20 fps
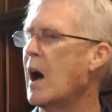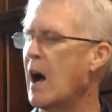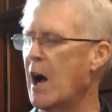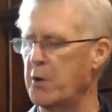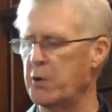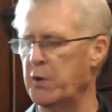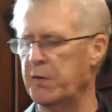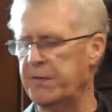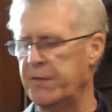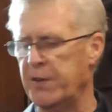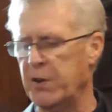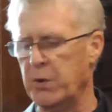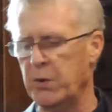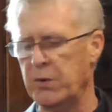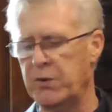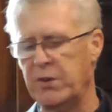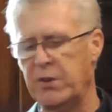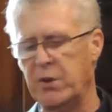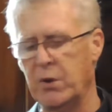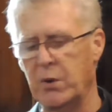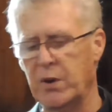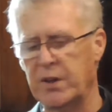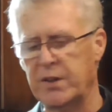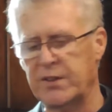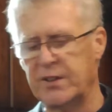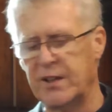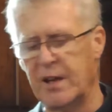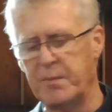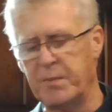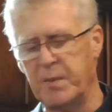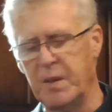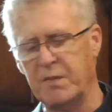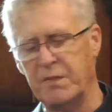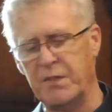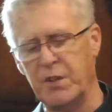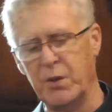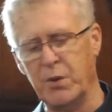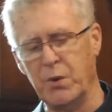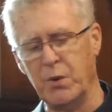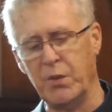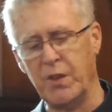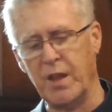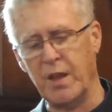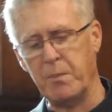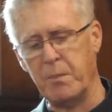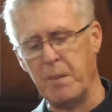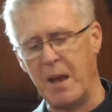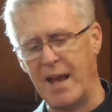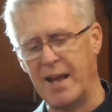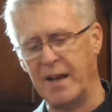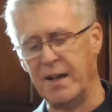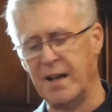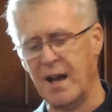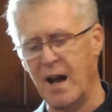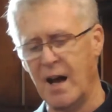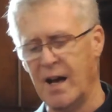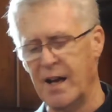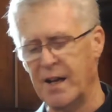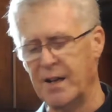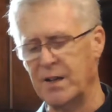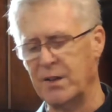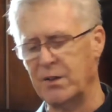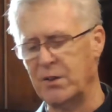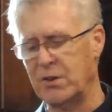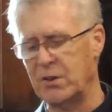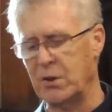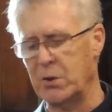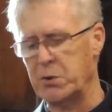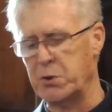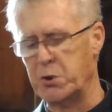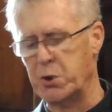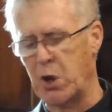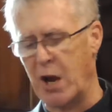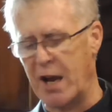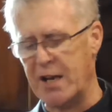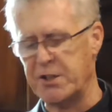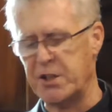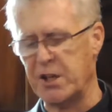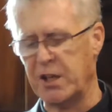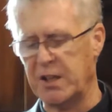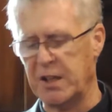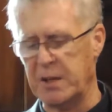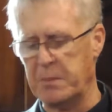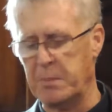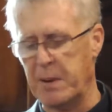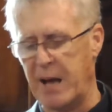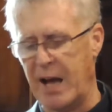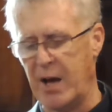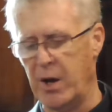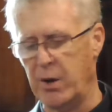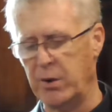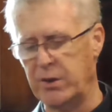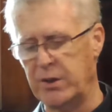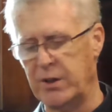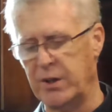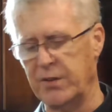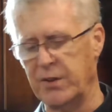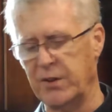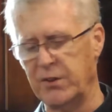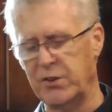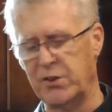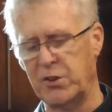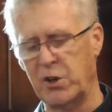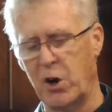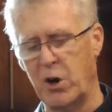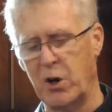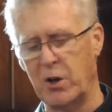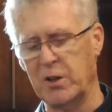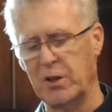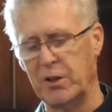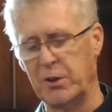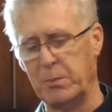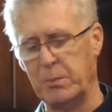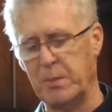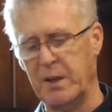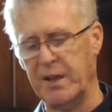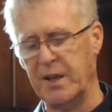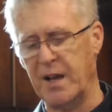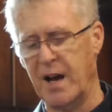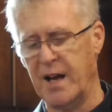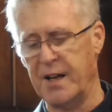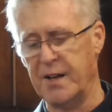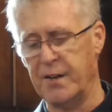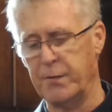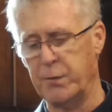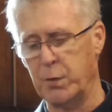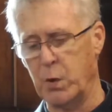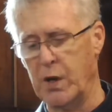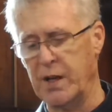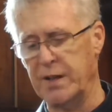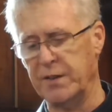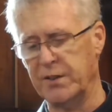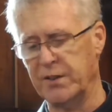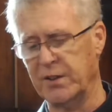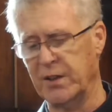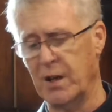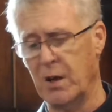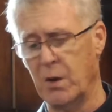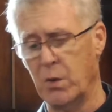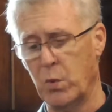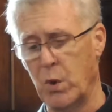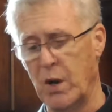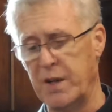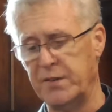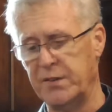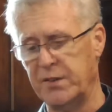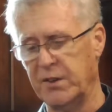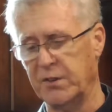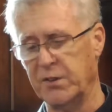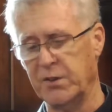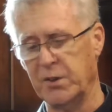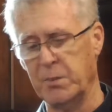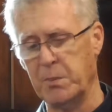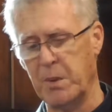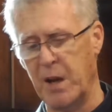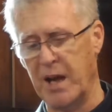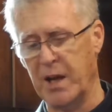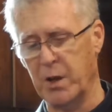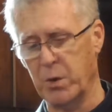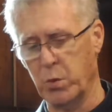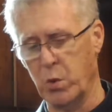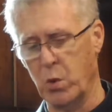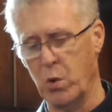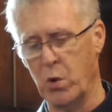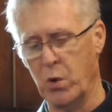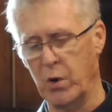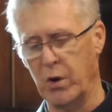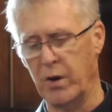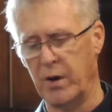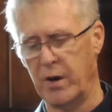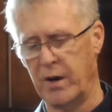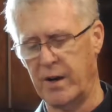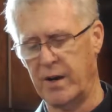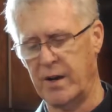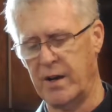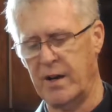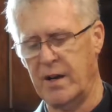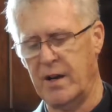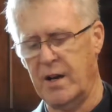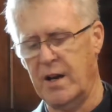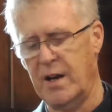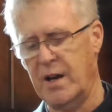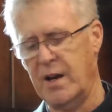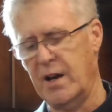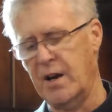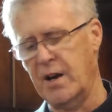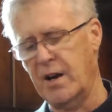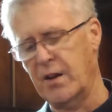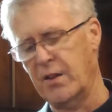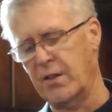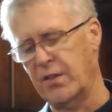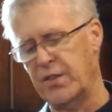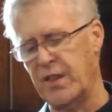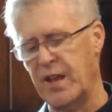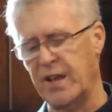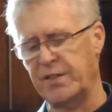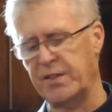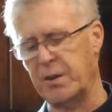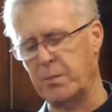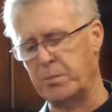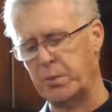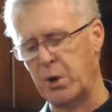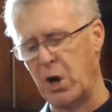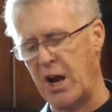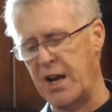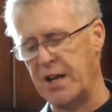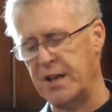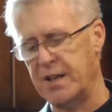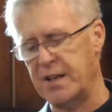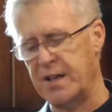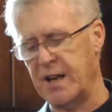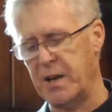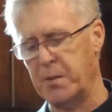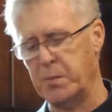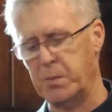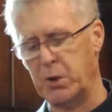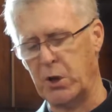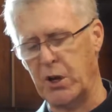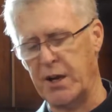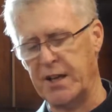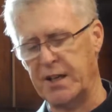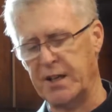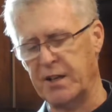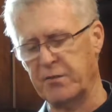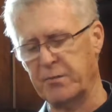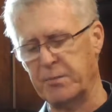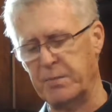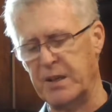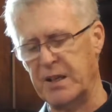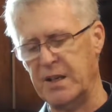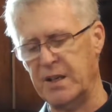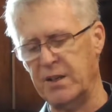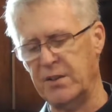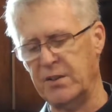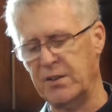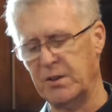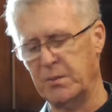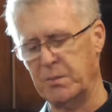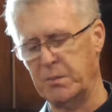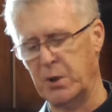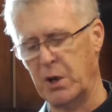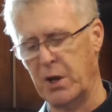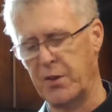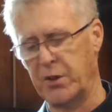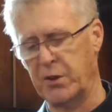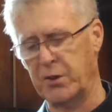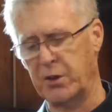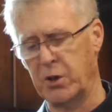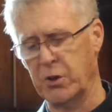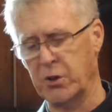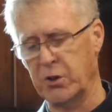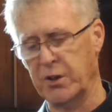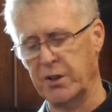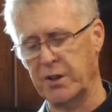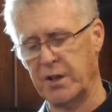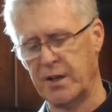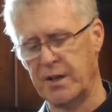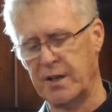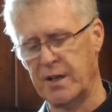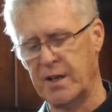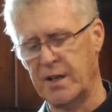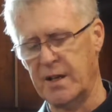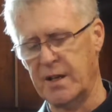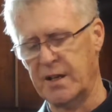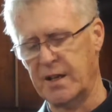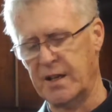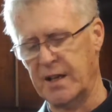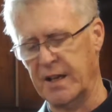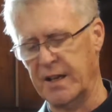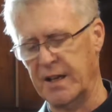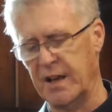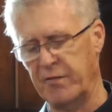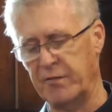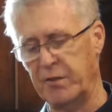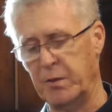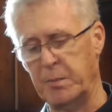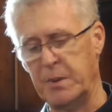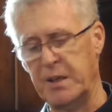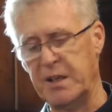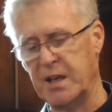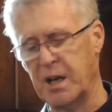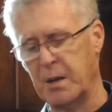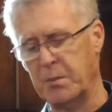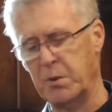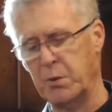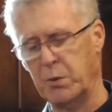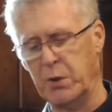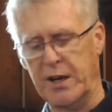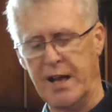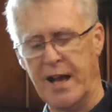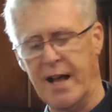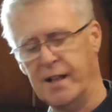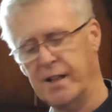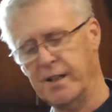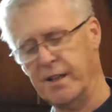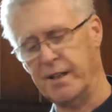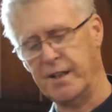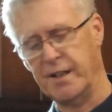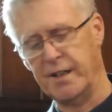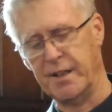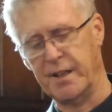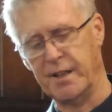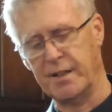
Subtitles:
I refuse to accept the view that mankind is so tragically bound to the starless midnight of racism and war, that the bright daybreak of peace and brotherhood can never become a reality.